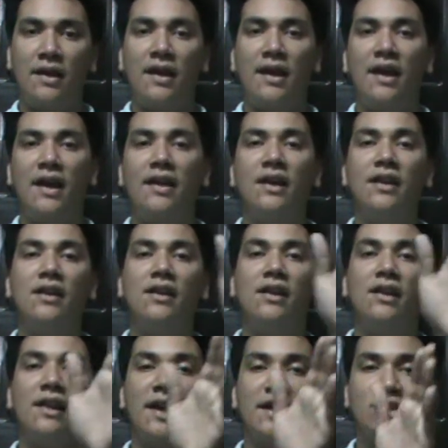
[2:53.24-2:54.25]
and then an
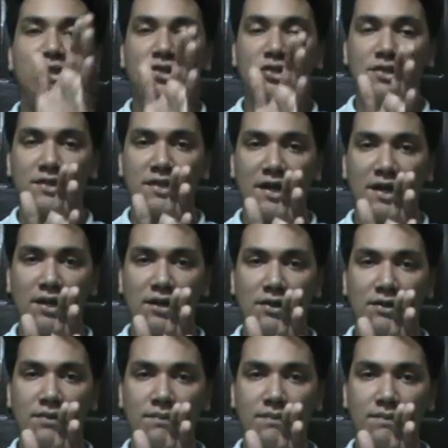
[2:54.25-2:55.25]
election is
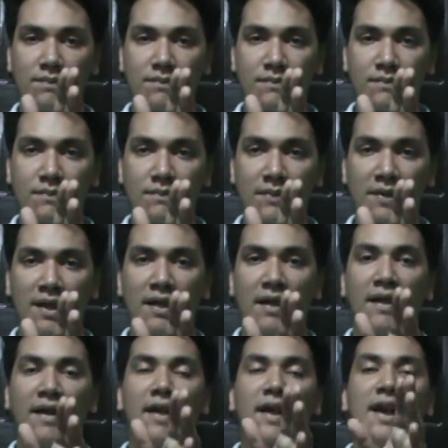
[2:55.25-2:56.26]
held.
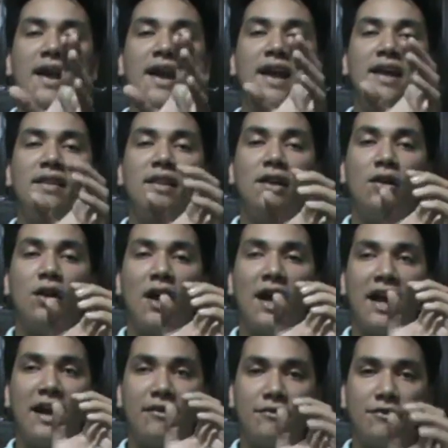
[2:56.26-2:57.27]
And then
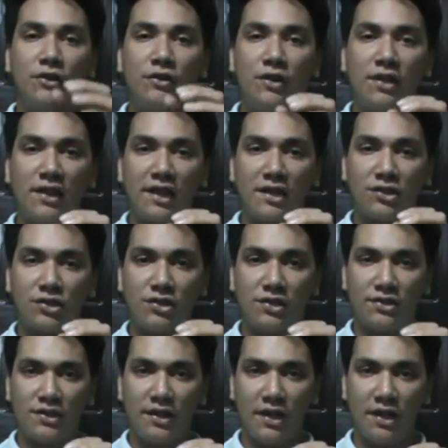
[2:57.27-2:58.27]
after the election
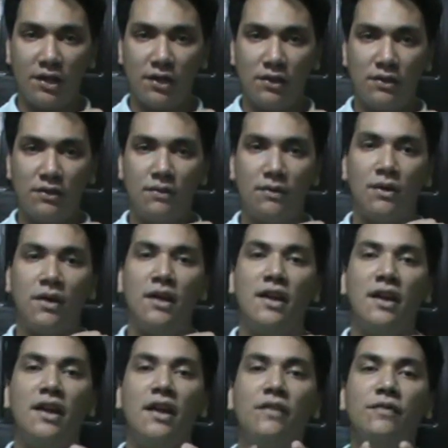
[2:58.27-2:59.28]
is held,
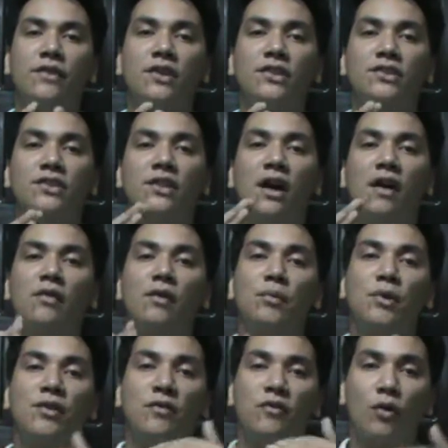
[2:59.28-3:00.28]
if there's
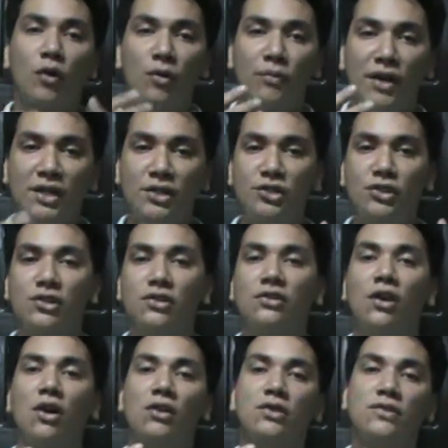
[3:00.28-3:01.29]
government formation
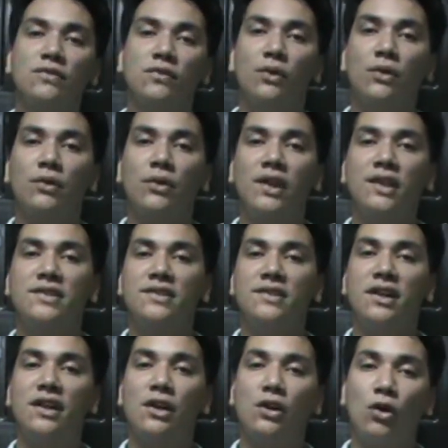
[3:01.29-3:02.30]
talks for, let's
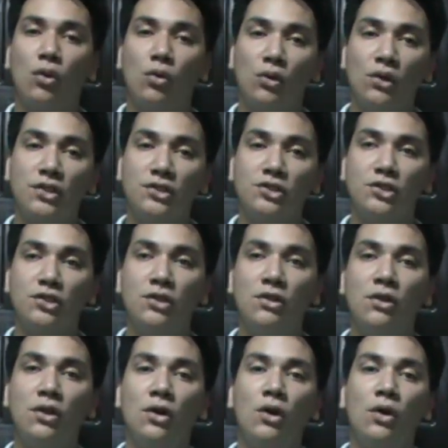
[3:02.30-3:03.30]
say, a
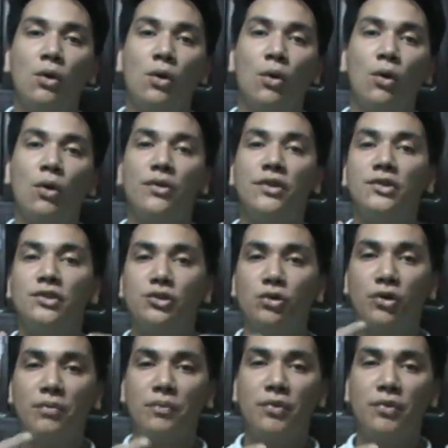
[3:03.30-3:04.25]
coalition, or the short